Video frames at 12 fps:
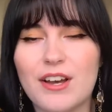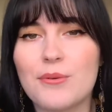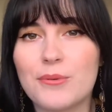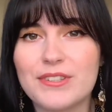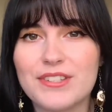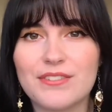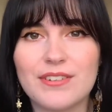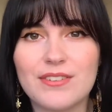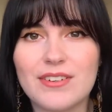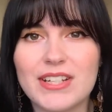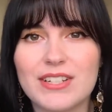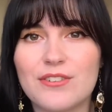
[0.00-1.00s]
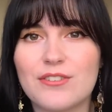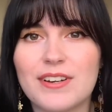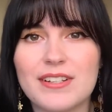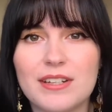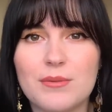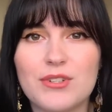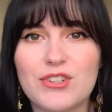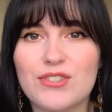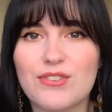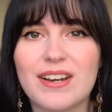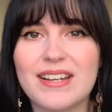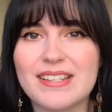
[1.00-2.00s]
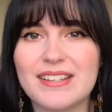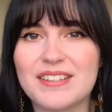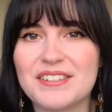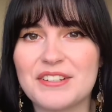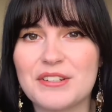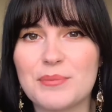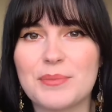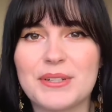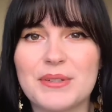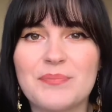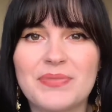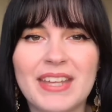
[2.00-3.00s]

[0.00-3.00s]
I want to reread it already, which is crazy, I know, but